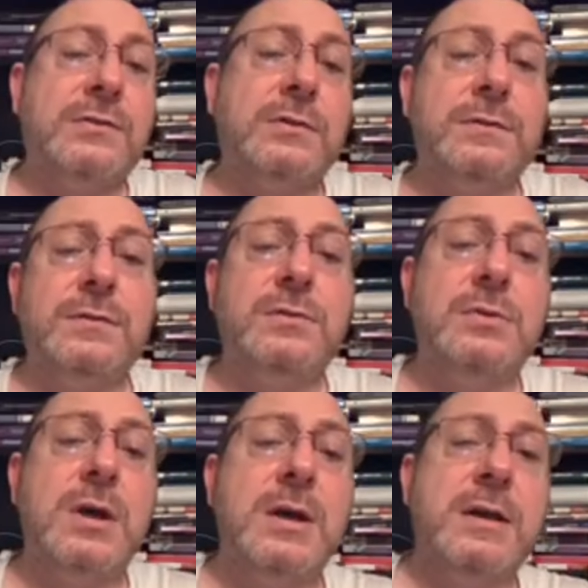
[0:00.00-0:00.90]
So if you
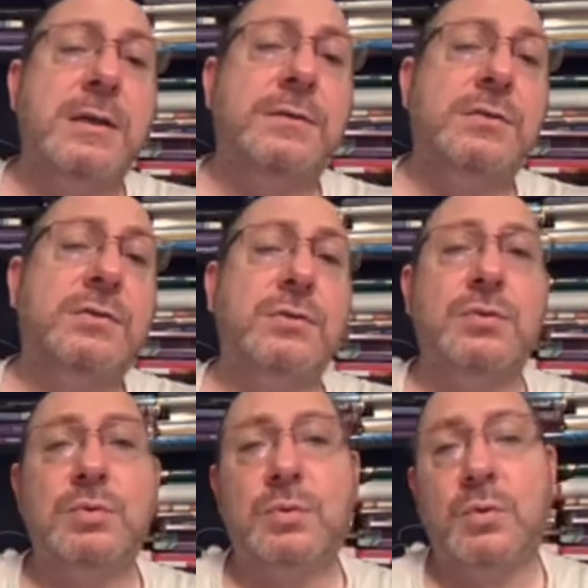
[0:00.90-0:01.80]
if you
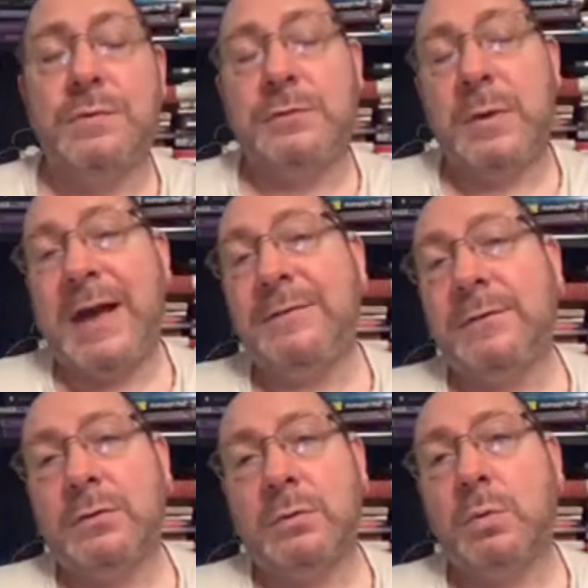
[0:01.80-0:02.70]
do, or if you have
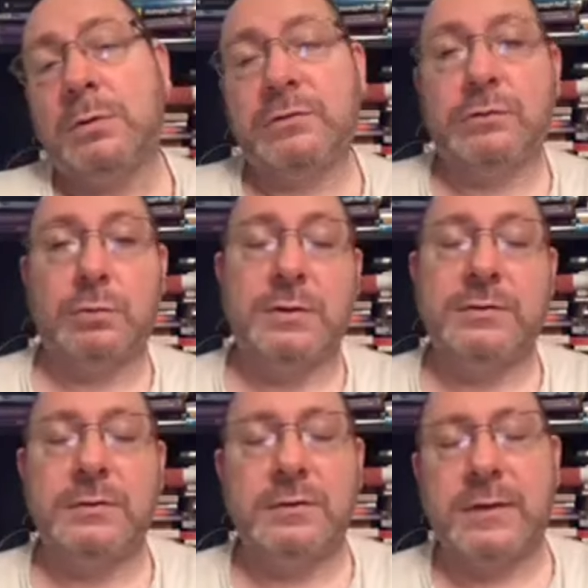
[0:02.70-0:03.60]
ever watched or
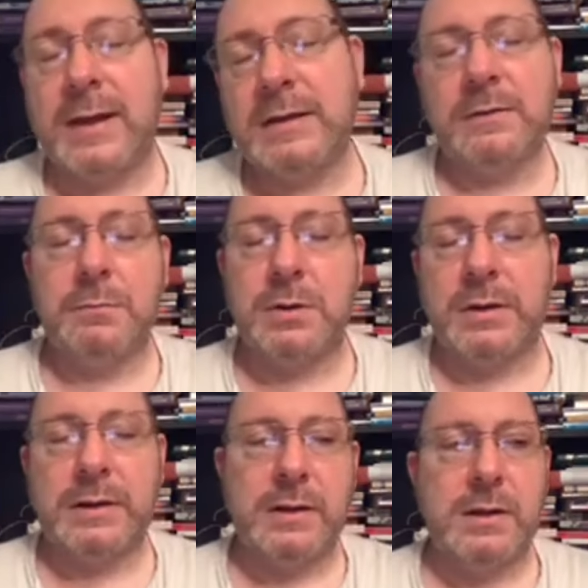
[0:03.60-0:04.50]
listened to any of my